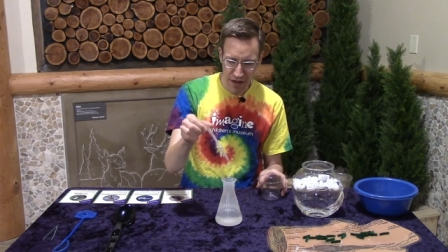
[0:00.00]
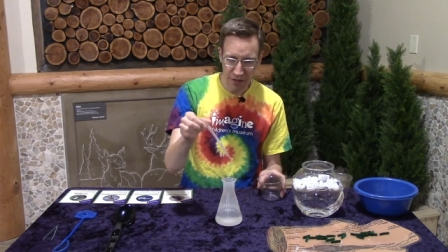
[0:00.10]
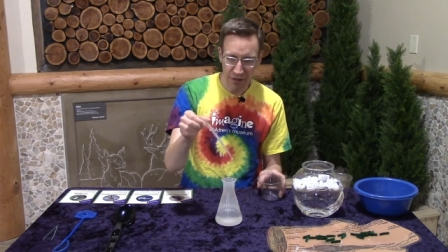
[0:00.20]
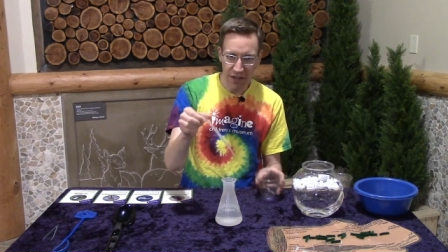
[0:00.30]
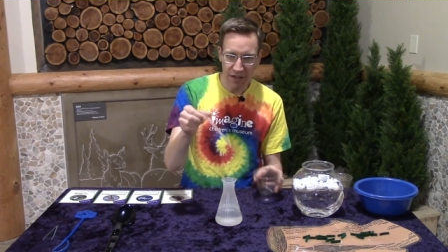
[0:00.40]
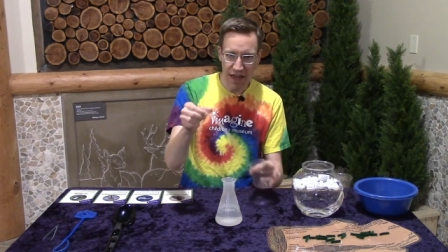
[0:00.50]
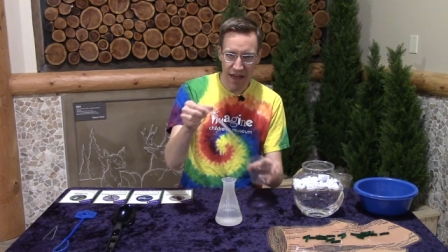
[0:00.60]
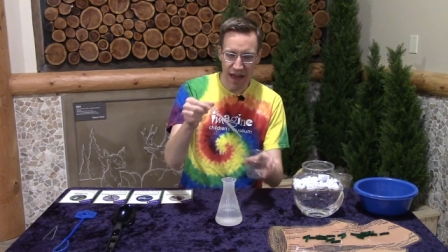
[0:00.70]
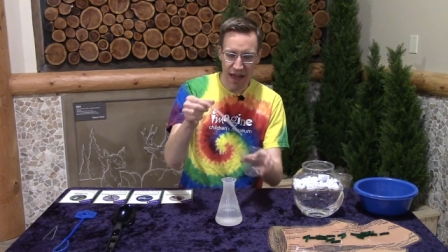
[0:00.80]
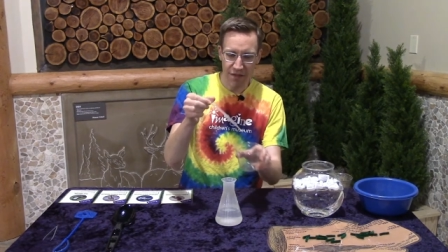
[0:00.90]
and look at
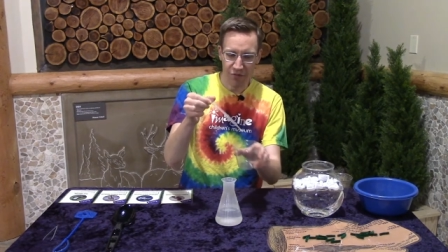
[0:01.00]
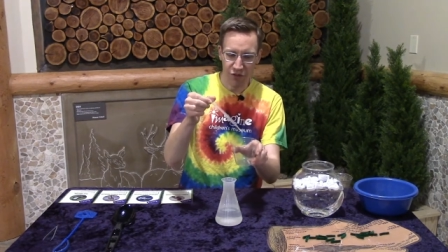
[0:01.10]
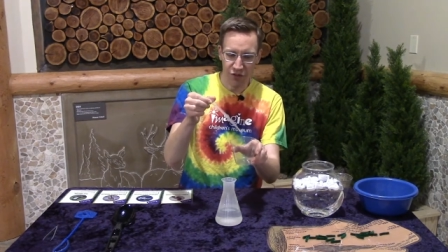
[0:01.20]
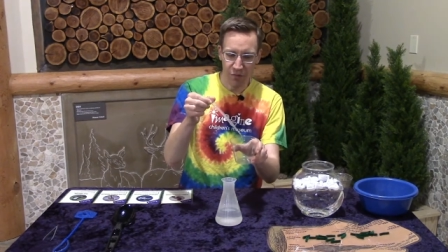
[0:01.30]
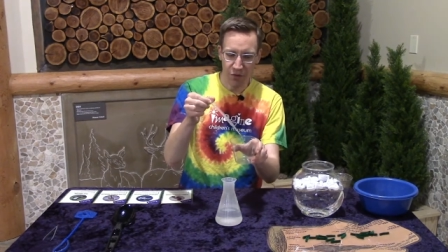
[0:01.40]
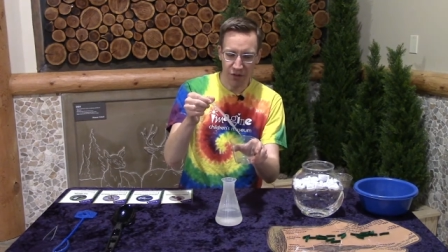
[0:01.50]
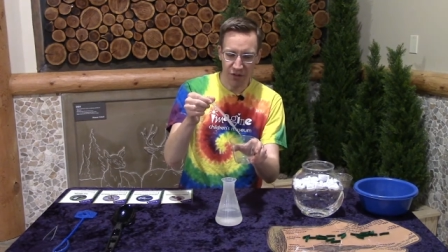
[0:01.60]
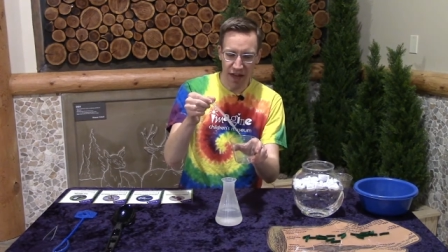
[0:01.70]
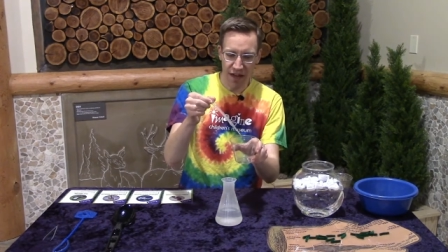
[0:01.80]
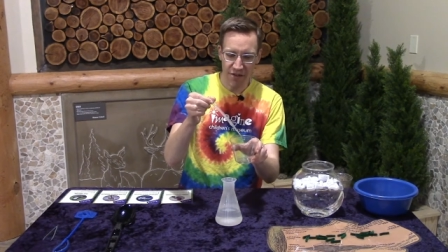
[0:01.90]
that, I have just
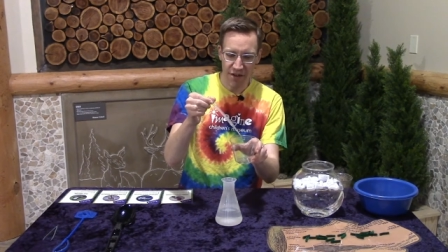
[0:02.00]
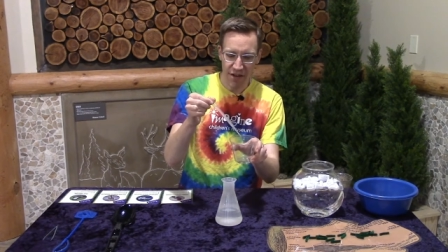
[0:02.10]
pulled out